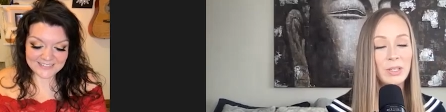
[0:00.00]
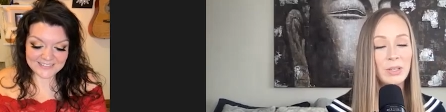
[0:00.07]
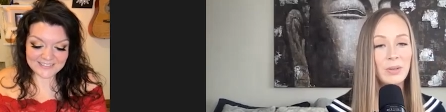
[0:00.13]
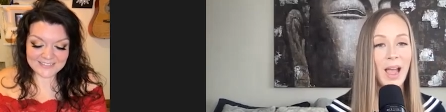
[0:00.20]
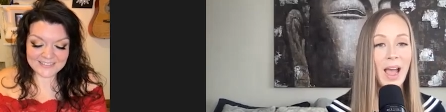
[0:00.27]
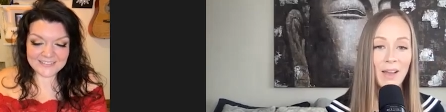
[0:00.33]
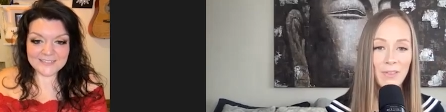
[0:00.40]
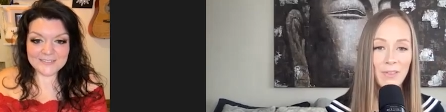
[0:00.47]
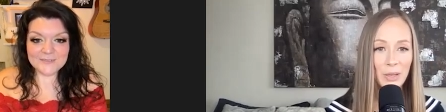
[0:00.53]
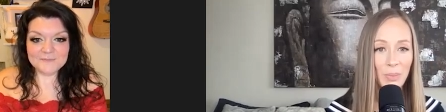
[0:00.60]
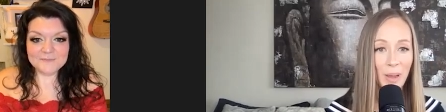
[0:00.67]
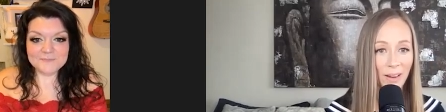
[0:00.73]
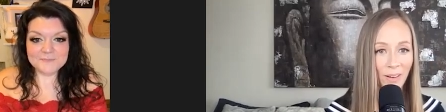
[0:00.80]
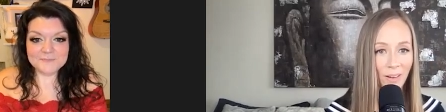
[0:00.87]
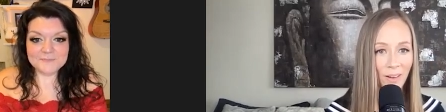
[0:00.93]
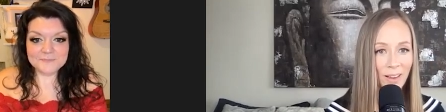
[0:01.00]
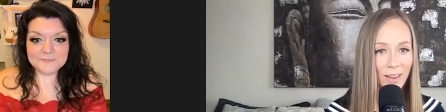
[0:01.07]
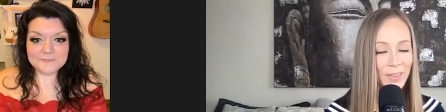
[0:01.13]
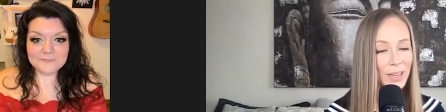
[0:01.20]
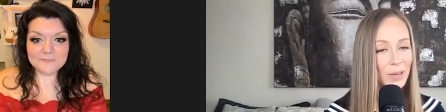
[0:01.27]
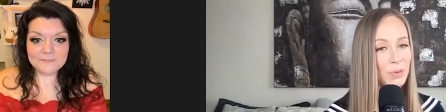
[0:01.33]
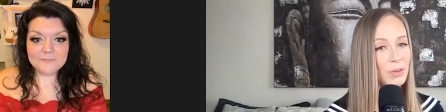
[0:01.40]
Speaker 1: to having you back on,
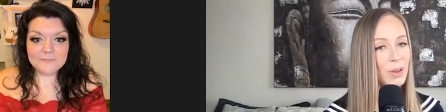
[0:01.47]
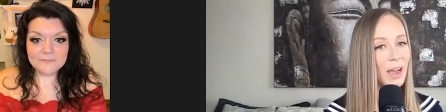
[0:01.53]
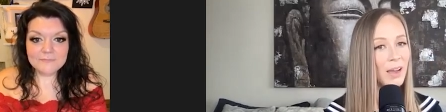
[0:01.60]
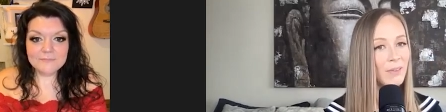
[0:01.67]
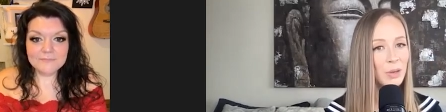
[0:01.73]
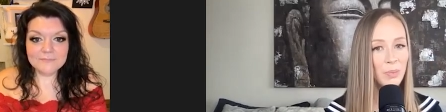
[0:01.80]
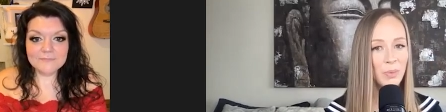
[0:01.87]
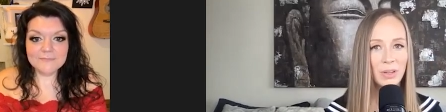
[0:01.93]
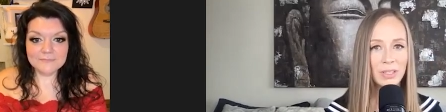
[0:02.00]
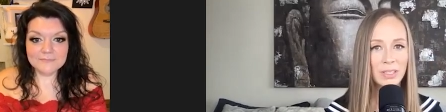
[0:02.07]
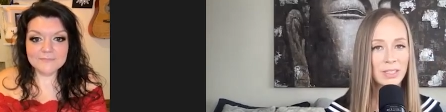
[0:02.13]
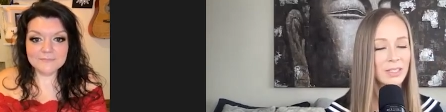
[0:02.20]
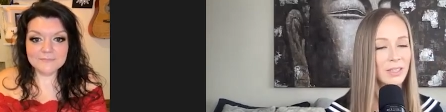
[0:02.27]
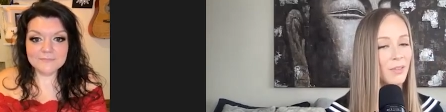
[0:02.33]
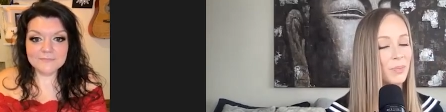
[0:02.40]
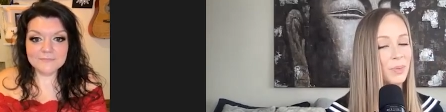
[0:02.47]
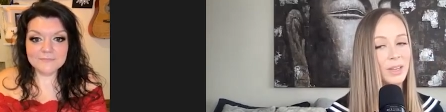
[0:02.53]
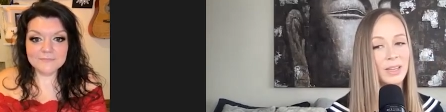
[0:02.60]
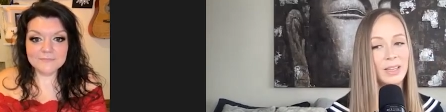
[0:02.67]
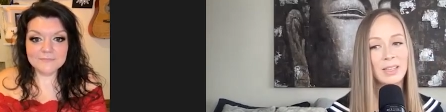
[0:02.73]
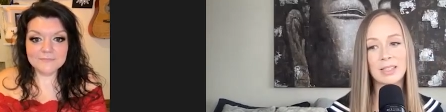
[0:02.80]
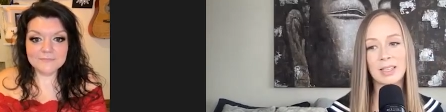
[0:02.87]
like when you have your books and stuff,
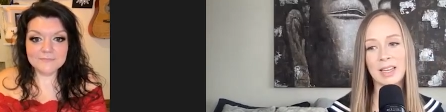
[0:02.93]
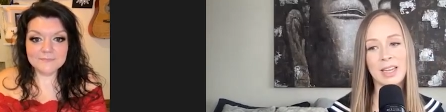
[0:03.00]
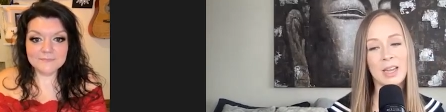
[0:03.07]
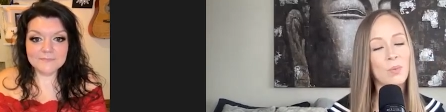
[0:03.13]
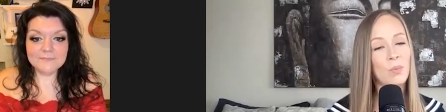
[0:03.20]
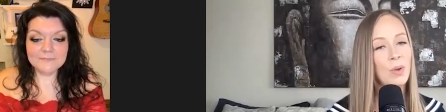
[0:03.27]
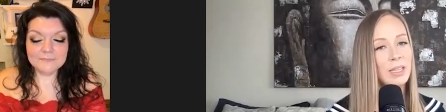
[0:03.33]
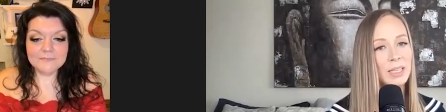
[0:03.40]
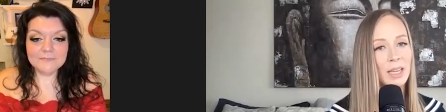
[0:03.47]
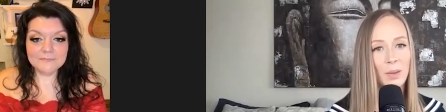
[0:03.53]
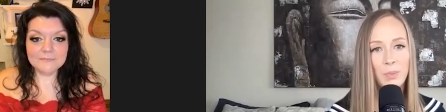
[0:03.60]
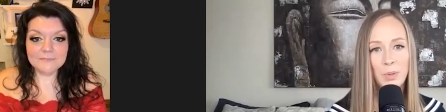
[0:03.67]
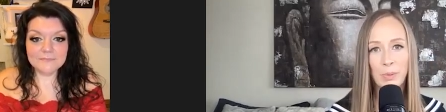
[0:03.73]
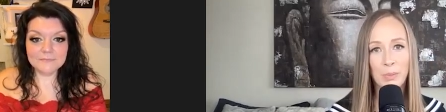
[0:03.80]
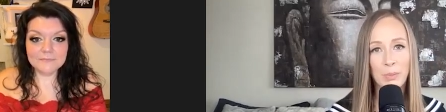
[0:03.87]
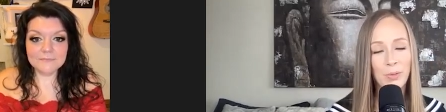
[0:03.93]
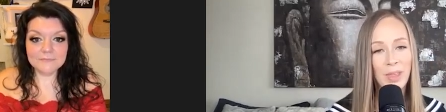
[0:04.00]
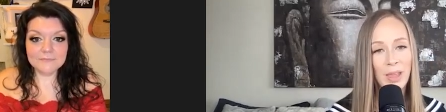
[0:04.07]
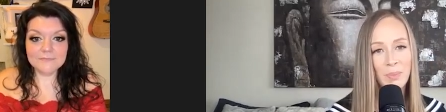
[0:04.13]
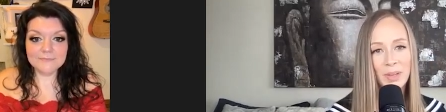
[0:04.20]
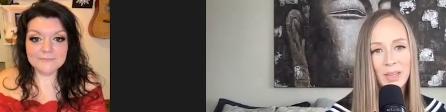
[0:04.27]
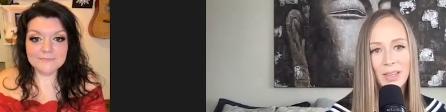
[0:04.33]
because I can't wait to help you promote
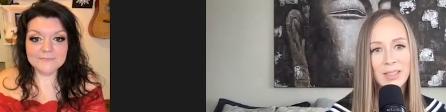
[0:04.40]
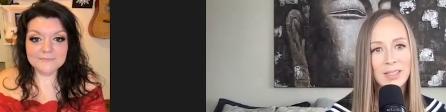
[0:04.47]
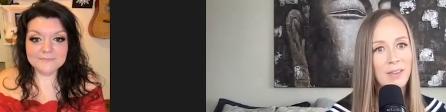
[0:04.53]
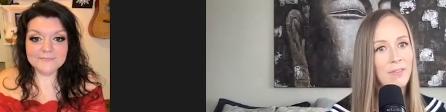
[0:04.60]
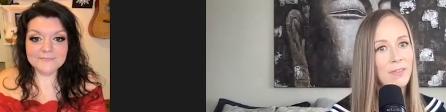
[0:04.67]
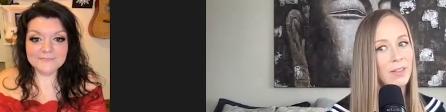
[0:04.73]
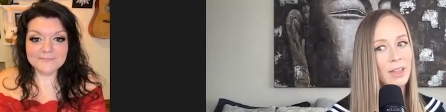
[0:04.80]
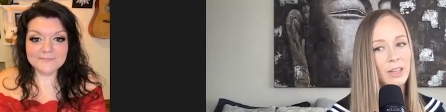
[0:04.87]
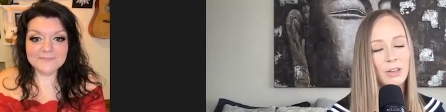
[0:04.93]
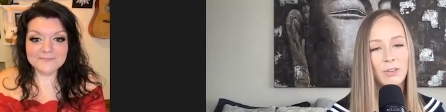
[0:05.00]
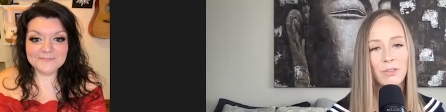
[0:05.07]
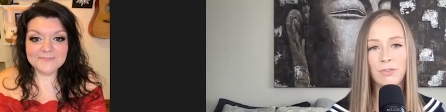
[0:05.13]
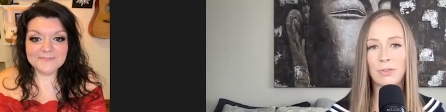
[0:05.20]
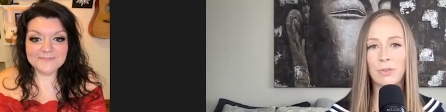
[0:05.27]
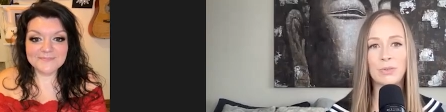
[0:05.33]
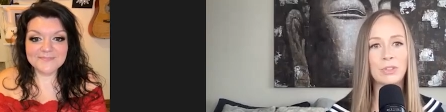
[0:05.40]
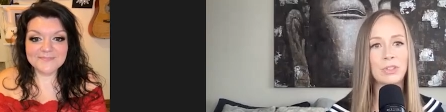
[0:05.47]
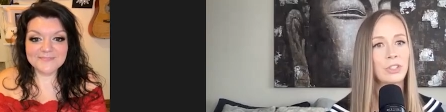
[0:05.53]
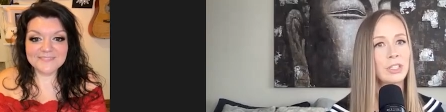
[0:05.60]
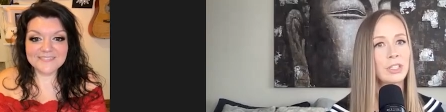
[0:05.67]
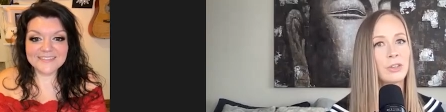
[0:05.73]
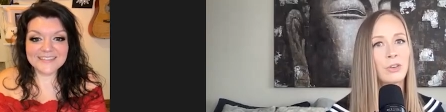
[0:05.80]
that because I feel like your foods are
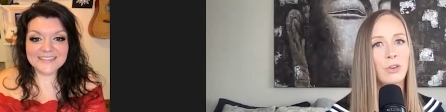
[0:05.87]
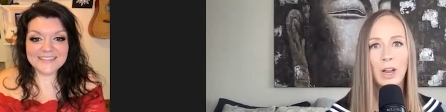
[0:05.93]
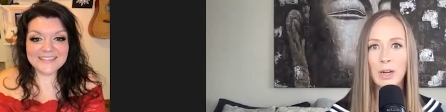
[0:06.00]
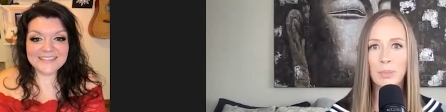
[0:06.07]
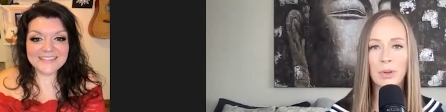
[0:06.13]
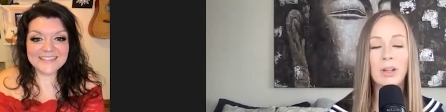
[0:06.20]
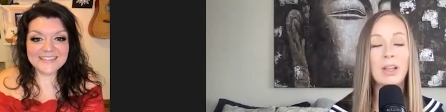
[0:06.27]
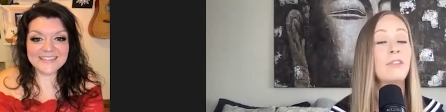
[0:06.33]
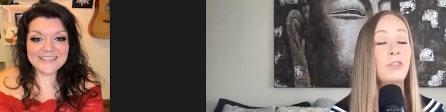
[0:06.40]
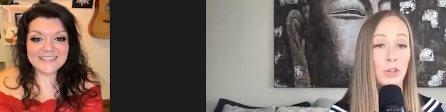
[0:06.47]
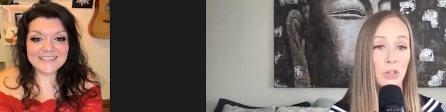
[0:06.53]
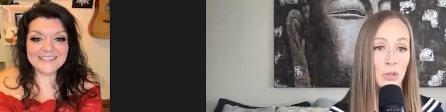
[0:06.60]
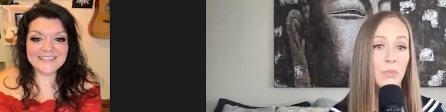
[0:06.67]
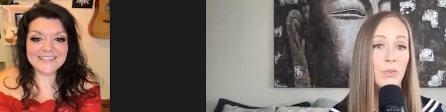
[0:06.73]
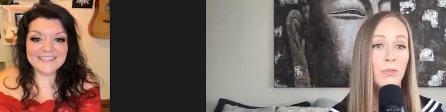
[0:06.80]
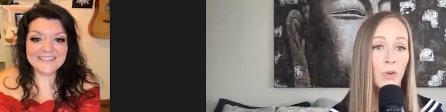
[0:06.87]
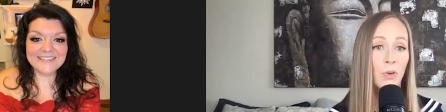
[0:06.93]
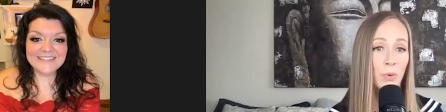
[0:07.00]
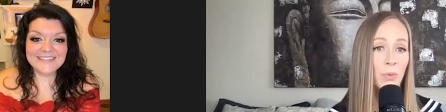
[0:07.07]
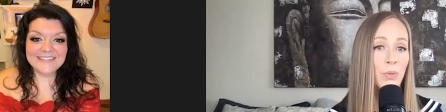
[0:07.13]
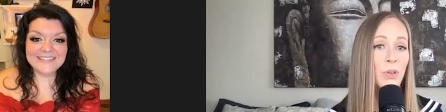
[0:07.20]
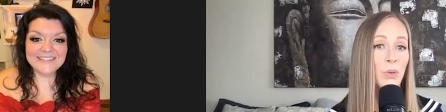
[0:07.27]
just incredible. If you do move
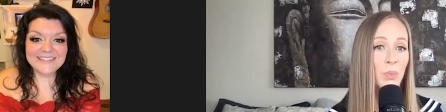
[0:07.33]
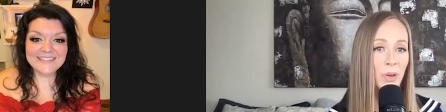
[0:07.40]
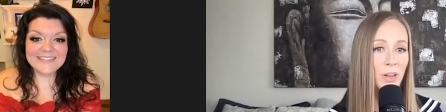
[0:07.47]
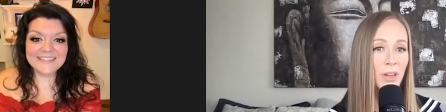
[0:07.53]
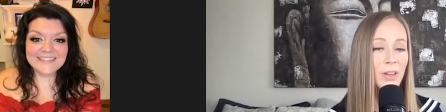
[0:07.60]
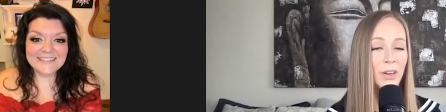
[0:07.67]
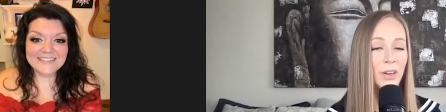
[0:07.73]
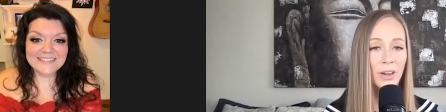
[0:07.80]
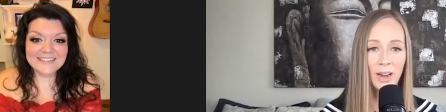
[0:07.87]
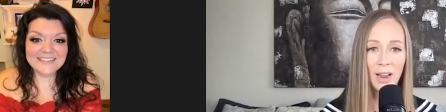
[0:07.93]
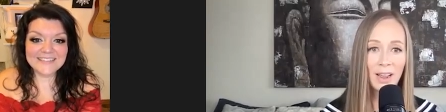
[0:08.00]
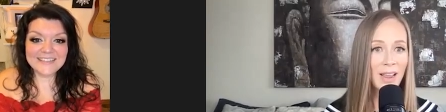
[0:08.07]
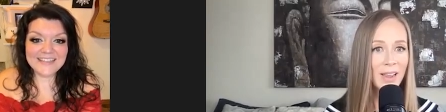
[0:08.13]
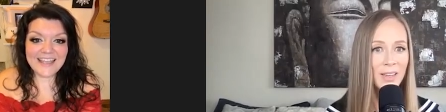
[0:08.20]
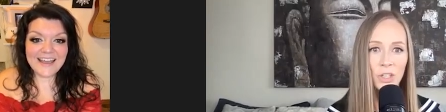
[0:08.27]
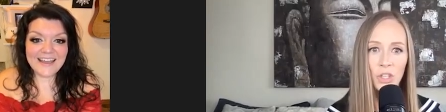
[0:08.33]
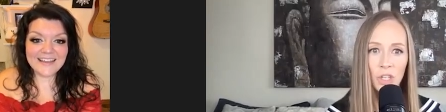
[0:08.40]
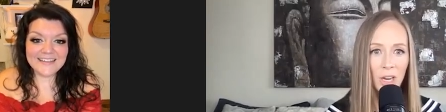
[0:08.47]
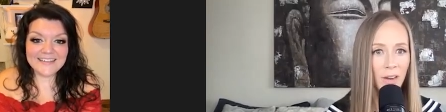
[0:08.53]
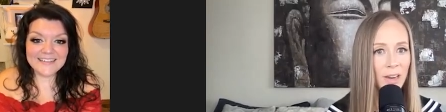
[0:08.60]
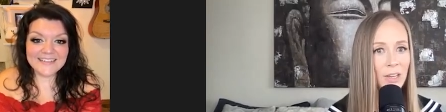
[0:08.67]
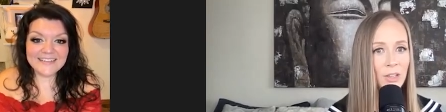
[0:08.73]
forward with your book or and yeah.
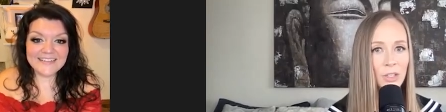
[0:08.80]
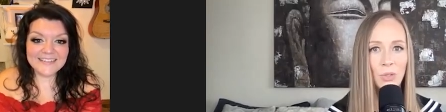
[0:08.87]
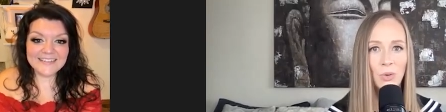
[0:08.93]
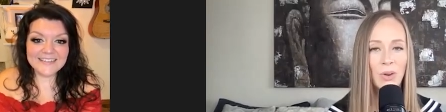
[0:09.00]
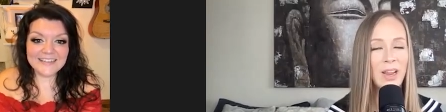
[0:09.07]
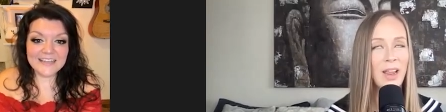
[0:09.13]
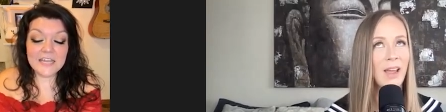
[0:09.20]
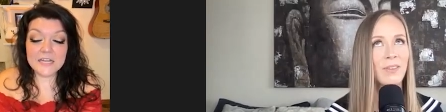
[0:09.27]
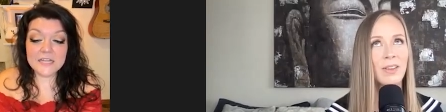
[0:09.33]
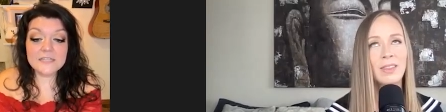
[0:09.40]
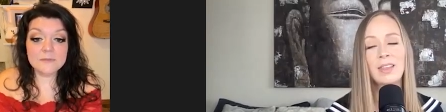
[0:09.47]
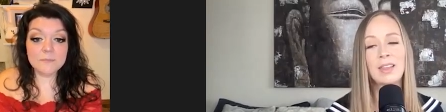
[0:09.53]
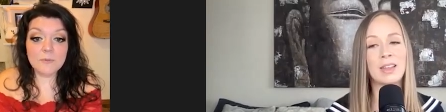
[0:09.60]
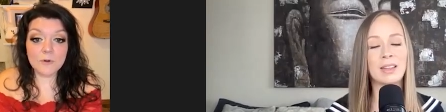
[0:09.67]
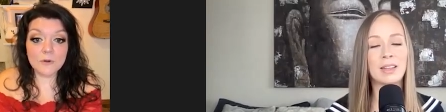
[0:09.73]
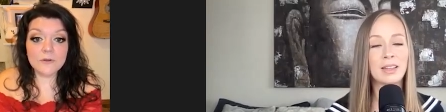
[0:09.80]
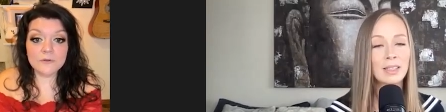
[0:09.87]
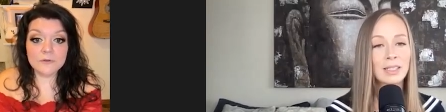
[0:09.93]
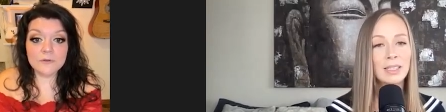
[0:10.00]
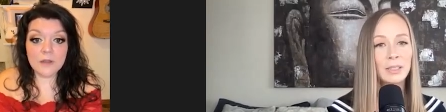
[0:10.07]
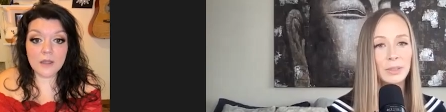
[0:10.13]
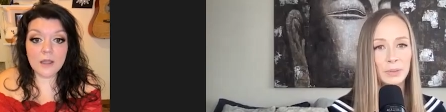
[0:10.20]
sharing your story, everything. it is
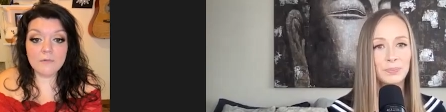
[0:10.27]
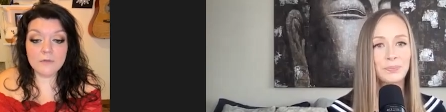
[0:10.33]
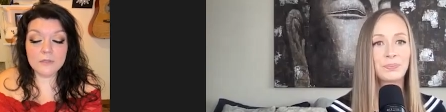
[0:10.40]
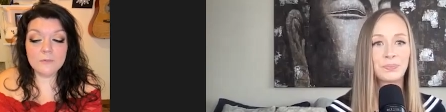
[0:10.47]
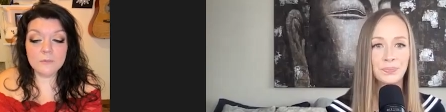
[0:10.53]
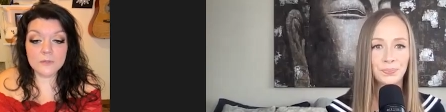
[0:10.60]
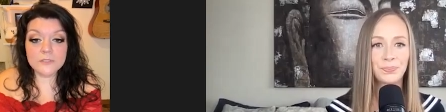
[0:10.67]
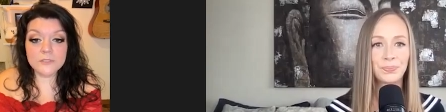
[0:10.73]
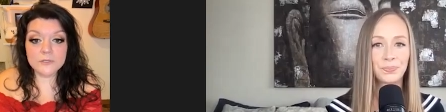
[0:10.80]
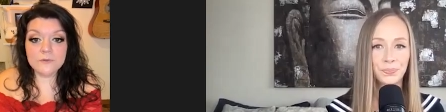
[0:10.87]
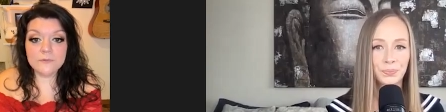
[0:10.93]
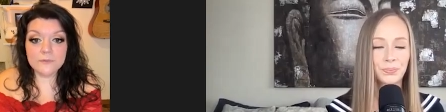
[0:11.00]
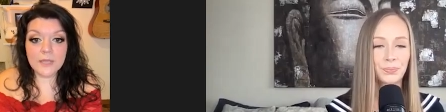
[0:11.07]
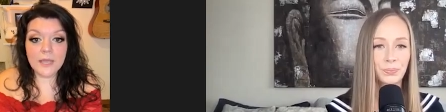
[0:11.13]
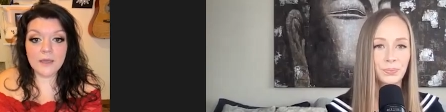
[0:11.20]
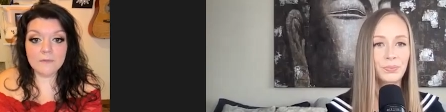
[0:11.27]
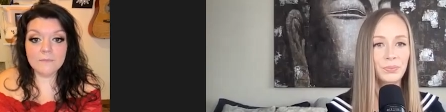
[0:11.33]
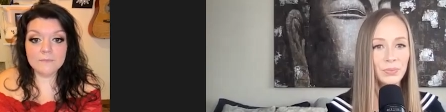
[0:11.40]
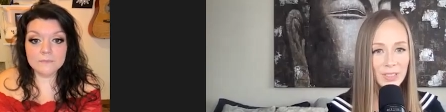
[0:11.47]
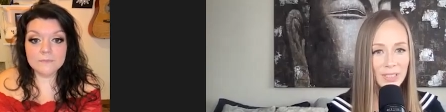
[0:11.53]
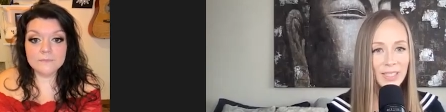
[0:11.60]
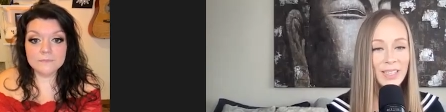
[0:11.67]
important. I really want to. Yeah.
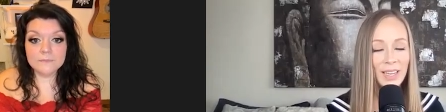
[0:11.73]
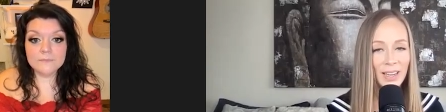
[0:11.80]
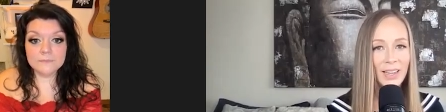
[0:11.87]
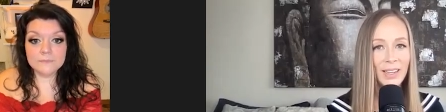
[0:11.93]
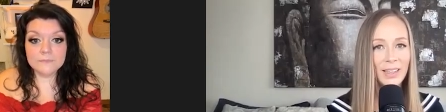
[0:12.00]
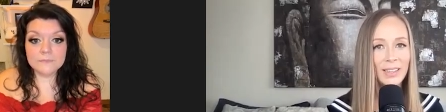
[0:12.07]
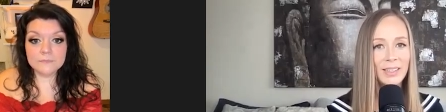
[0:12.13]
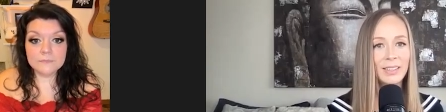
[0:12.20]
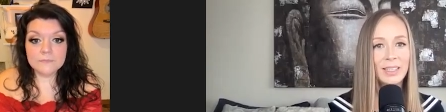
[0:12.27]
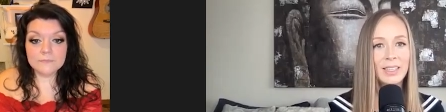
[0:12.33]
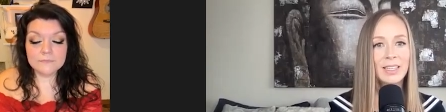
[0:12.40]
Yeah.